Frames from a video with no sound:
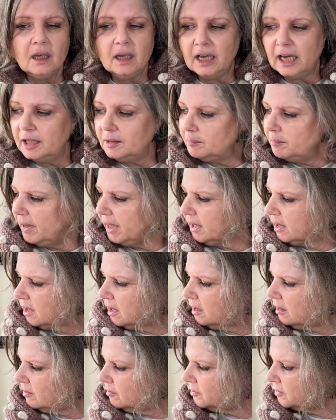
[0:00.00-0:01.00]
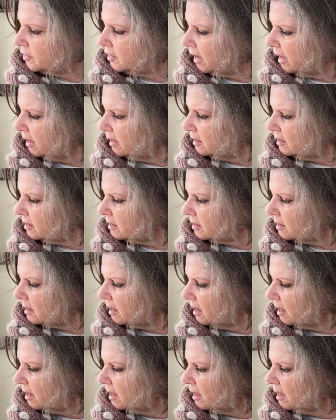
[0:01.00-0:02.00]
and making friends
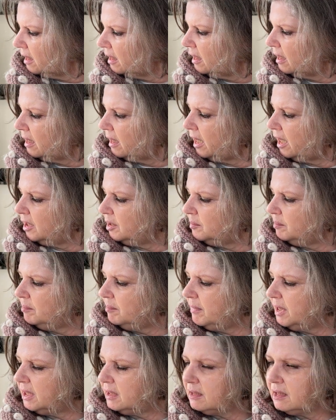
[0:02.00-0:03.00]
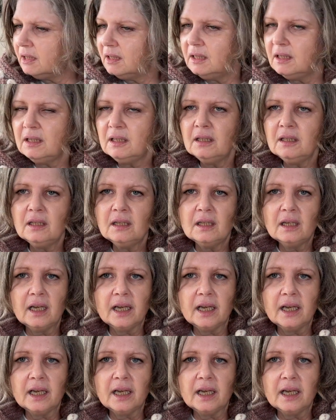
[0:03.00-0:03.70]
and meeting